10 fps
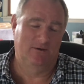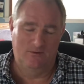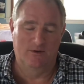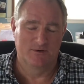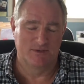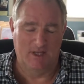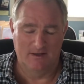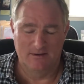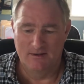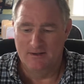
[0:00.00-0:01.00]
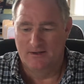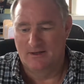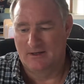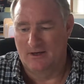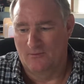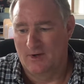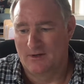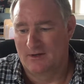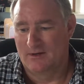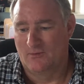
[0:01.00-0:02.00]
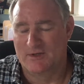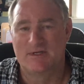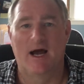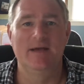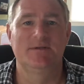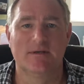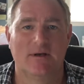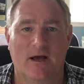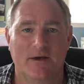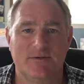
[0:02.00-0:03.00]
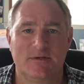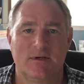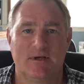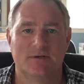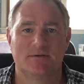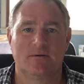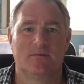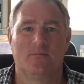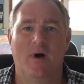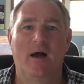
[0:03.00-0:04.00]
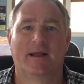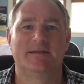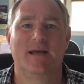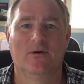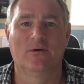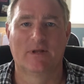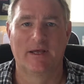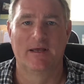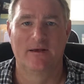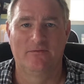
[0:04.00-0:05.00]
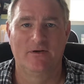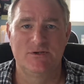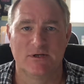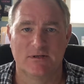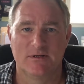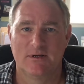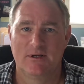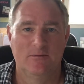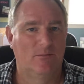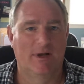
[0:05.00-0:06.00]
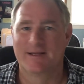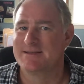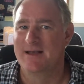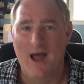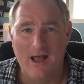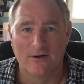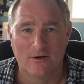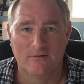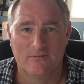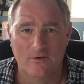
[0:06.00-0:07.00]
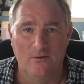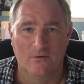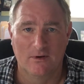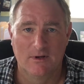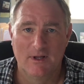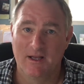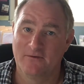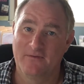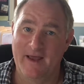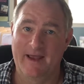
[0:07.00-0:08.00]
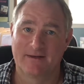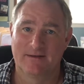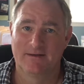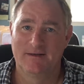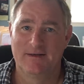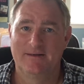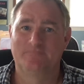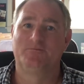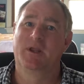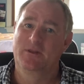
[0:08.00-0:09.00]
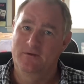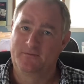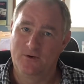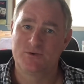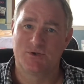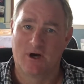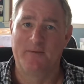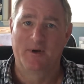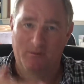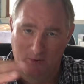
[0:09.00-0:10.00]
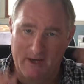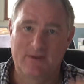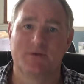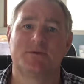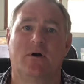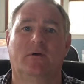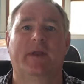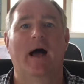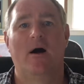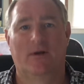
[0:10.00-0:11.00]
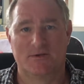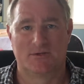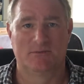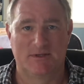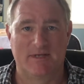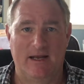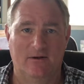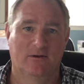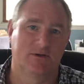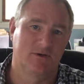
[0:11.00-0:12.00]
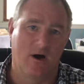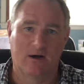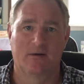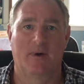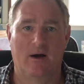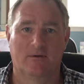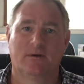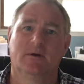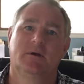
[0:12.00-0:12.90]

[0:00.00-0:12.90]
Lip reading: you understand. Now, what Tyson does is monetarily efficient, but it's not good food. In fact, in the future, I'm going to break this all down in some detail and talk about,